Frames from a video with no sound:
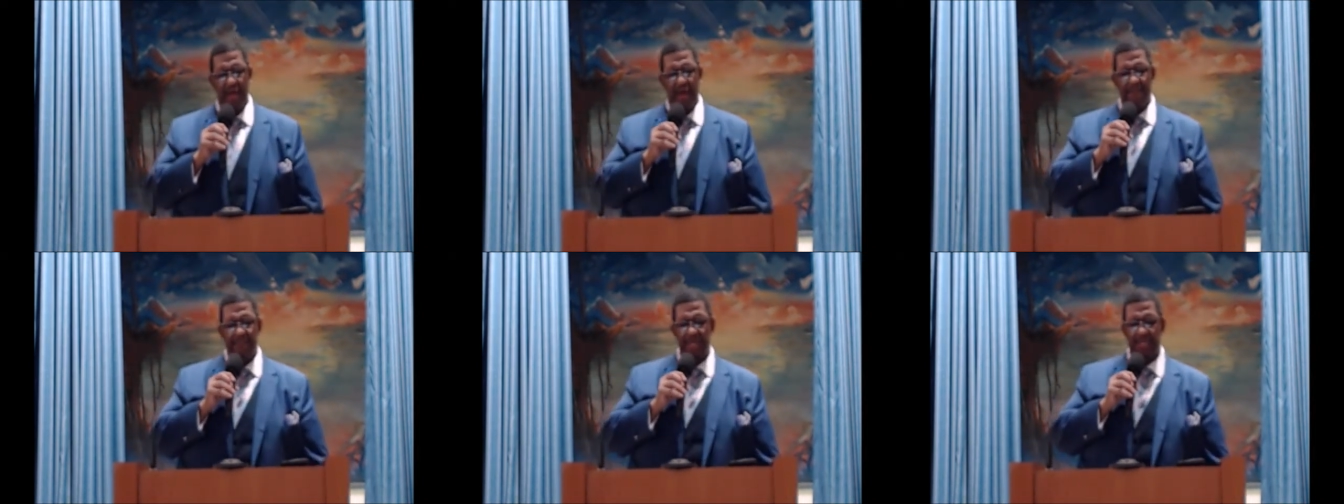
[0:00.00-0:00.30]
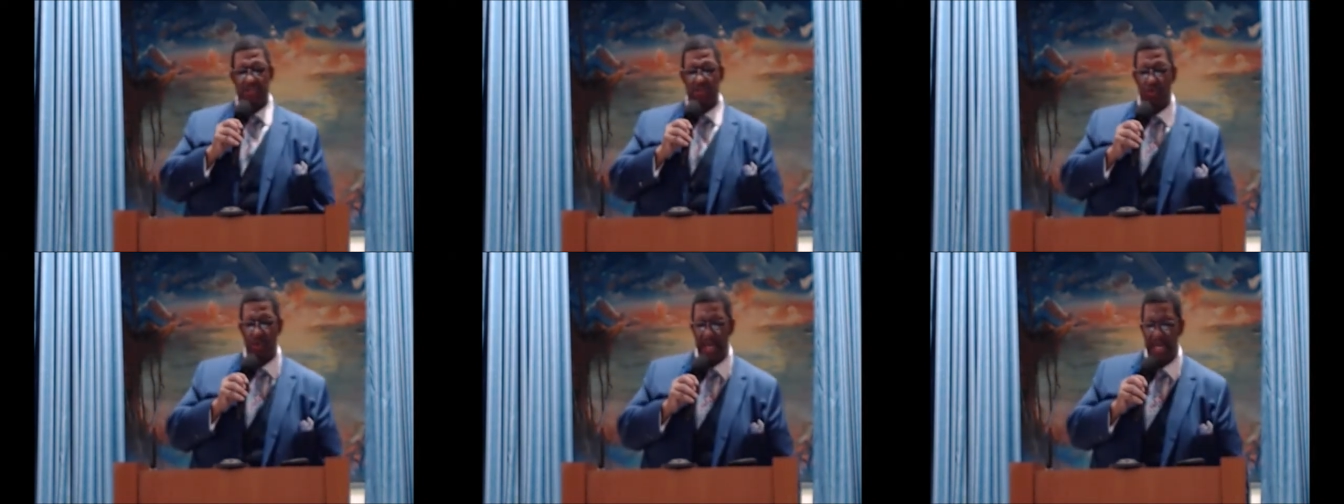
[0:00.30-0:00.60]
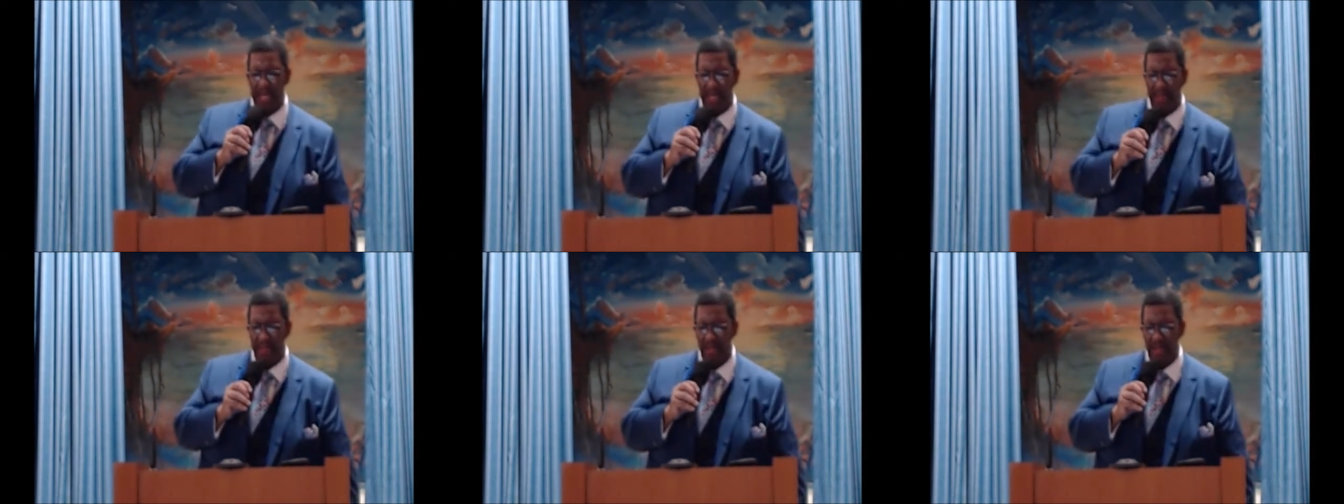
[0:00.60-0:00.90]

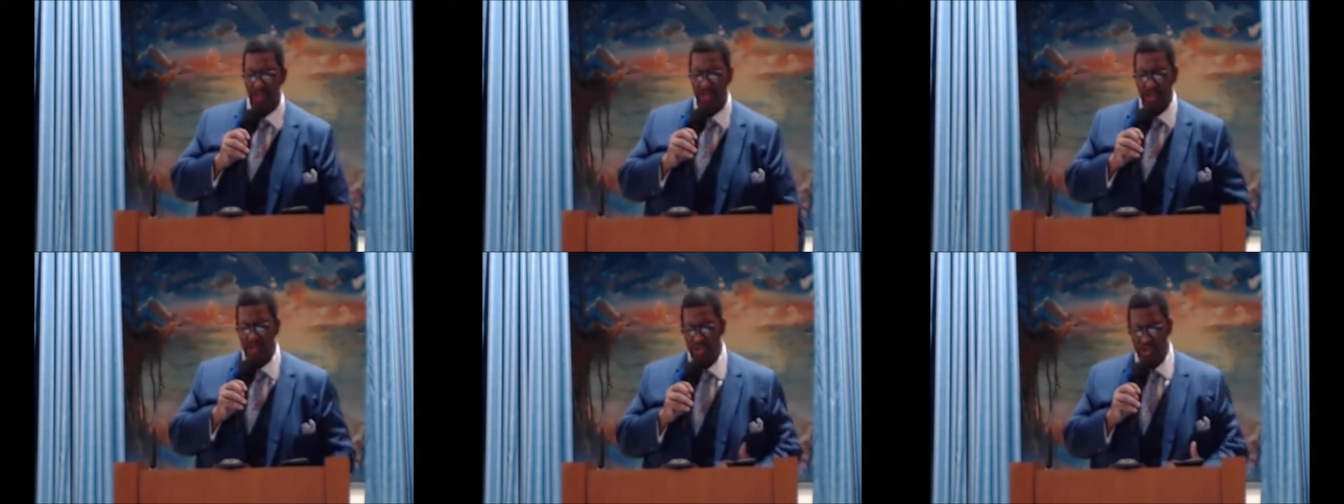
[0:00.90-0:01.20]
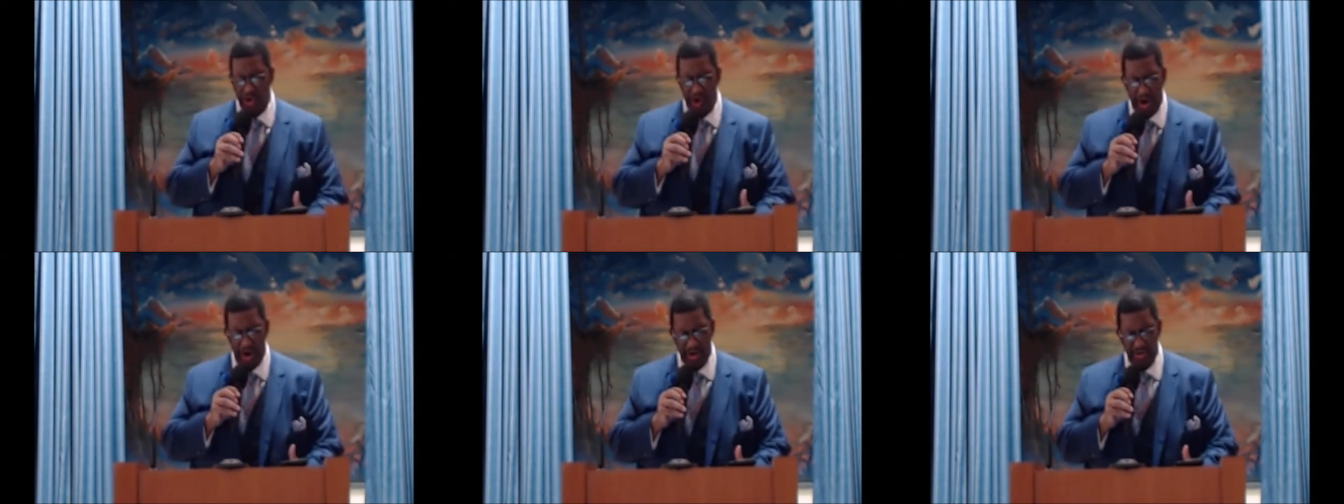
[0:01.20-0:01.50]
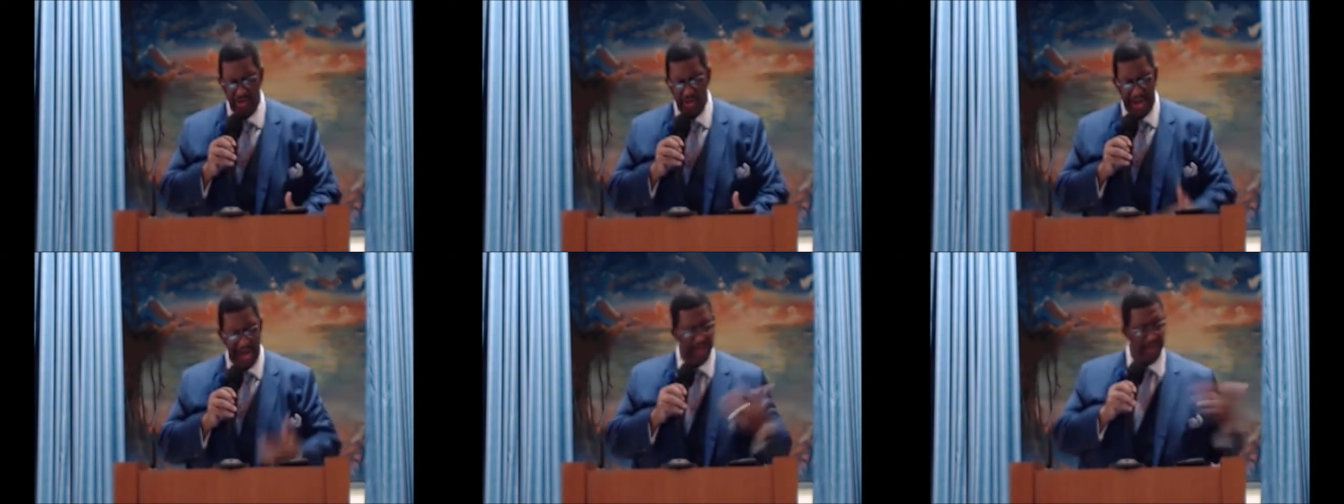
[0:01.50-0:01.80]
between the
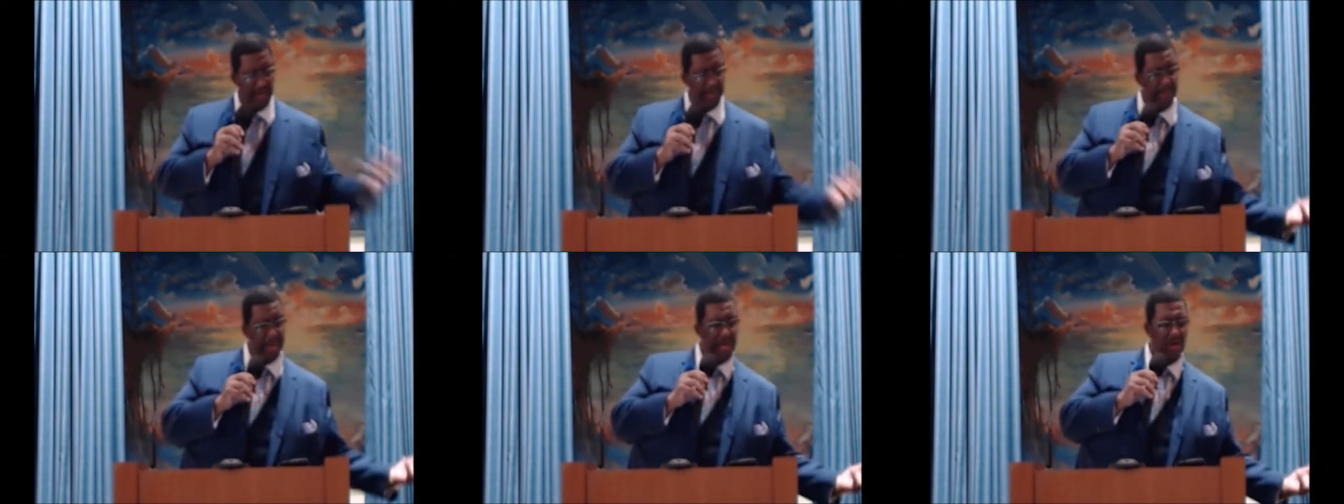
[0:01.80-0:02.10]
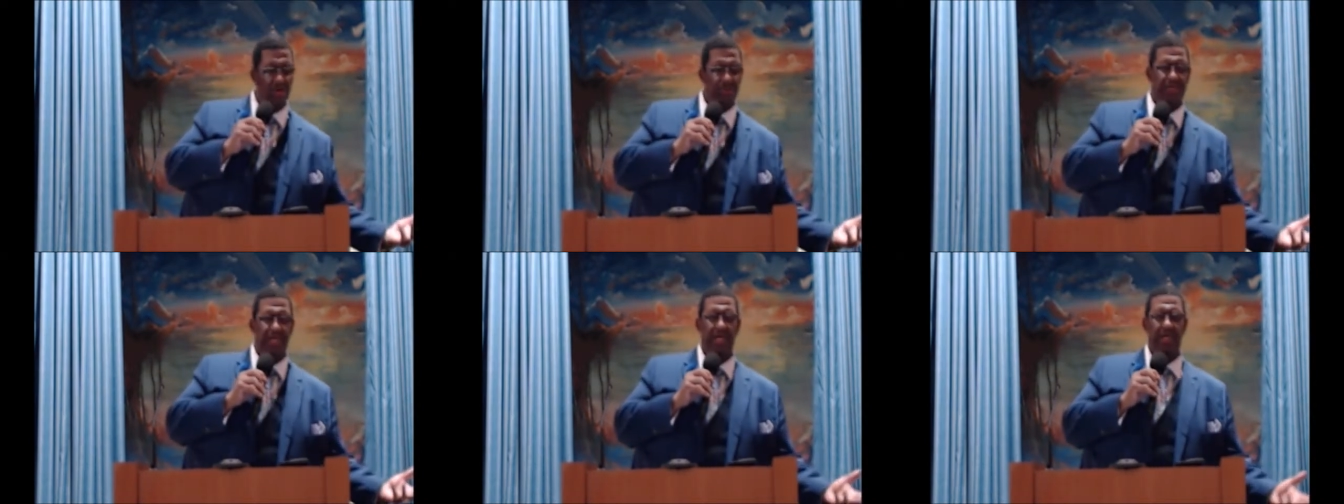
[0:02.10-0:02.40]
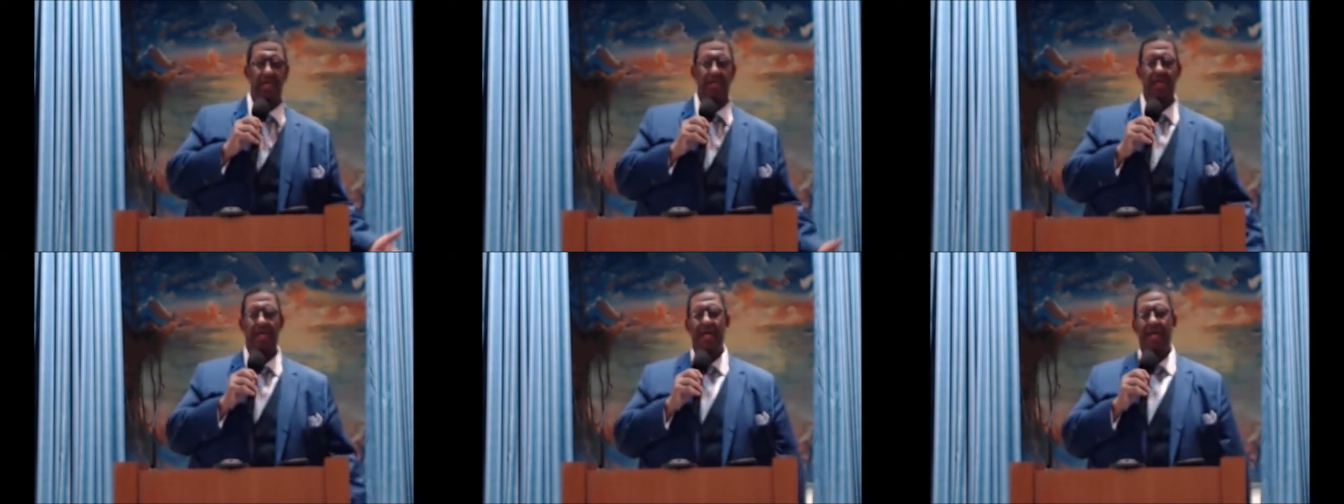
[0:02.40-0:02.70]
church and the building.